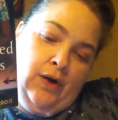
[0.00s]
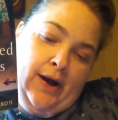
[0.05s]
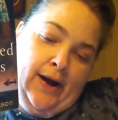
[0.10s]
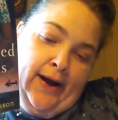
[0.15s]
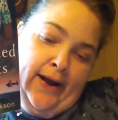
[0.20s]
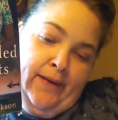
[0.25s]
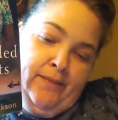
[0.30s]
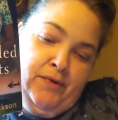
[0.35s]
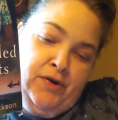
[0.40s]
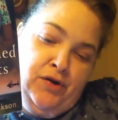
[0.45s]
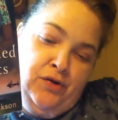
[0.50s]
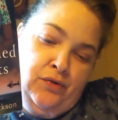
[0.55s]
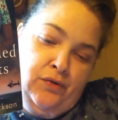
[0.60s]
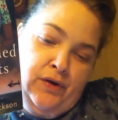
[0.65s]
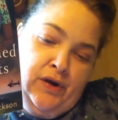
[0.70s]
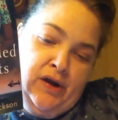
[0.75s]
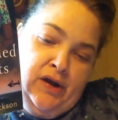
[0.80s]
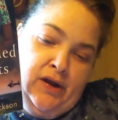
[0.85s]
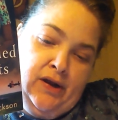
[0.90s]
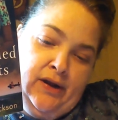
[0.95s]
I am
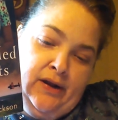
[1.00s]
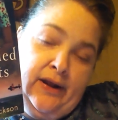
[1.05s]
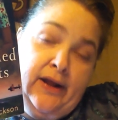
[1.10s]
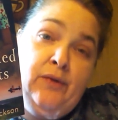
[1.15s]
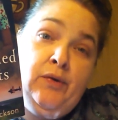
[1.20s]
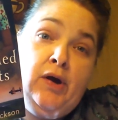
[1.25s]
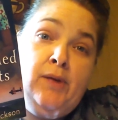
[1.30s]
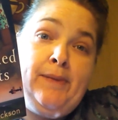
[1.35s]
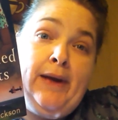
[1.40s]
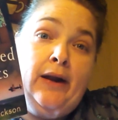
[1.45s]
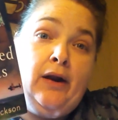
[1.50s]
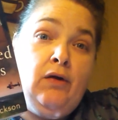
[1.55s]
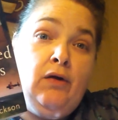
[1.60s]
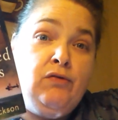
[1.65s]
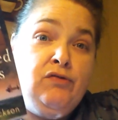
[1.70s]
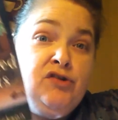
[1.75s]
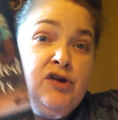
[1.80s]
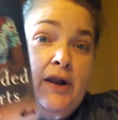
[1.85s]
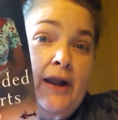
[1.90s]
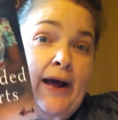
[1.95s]
doing, it'll come out
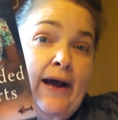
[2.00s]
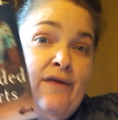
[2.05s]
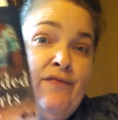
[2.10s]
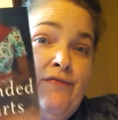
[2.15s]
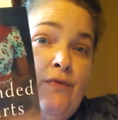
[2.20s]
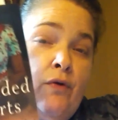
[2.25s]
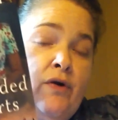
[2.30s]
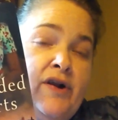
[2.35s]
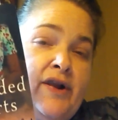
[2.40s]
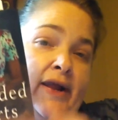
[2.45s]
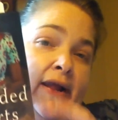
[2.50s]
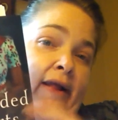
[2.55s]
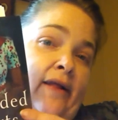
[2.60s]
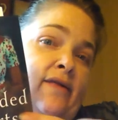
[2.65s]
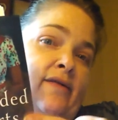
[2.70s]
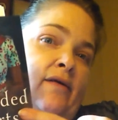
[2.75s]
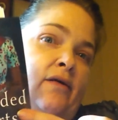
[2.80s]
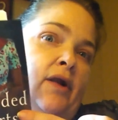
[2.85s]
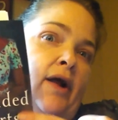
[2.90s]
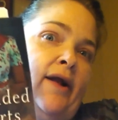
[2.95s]
on July
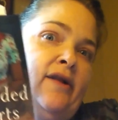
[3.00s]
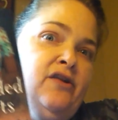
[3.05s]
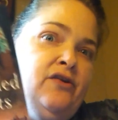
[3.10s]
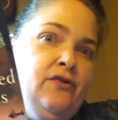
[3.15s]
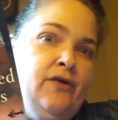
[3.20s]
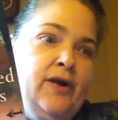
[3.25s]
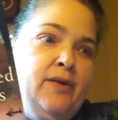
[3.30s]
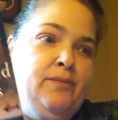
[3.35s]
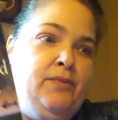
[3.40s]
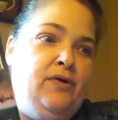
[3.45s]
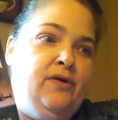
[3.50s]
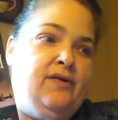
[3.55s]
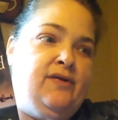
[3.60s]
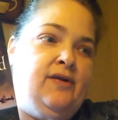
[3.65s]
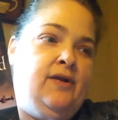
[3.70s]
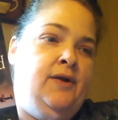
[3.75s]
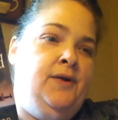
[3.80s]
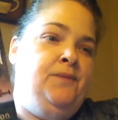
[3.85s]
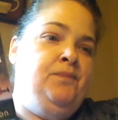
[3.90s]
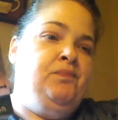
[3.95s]
14th. So, lots of great
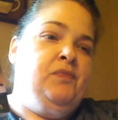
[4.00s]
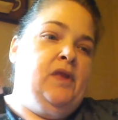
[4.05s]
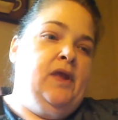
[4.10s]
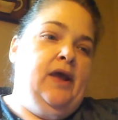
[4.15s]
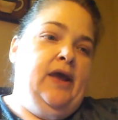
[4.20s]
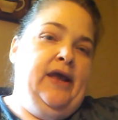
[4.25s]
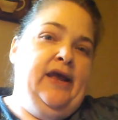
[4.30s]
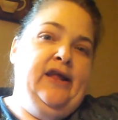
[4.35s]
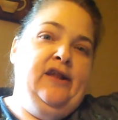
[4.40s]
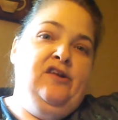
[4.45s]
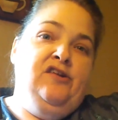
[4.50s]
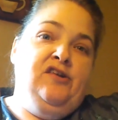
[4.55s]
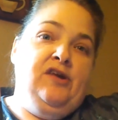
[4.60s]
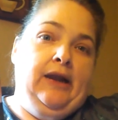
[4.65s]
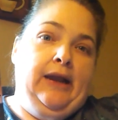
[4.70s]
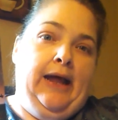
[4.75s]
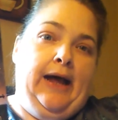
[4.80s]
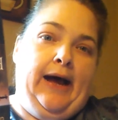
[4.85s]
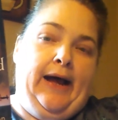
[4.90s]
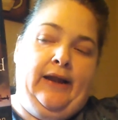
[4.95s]
books in
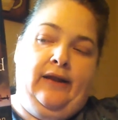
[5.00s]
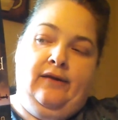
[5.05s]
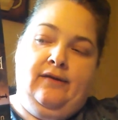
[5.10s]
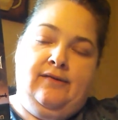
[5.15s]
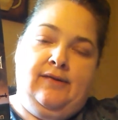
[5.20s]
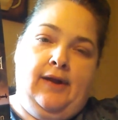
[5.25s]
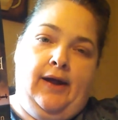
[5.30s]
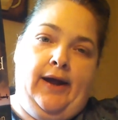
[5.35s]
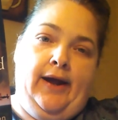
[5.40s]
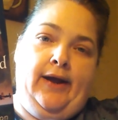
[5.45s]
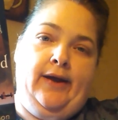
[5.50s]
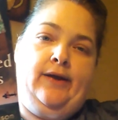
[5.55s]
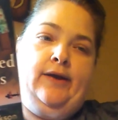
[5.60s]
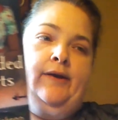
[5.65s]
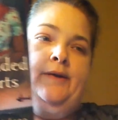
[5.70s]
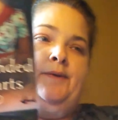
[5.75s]
July, it looks like.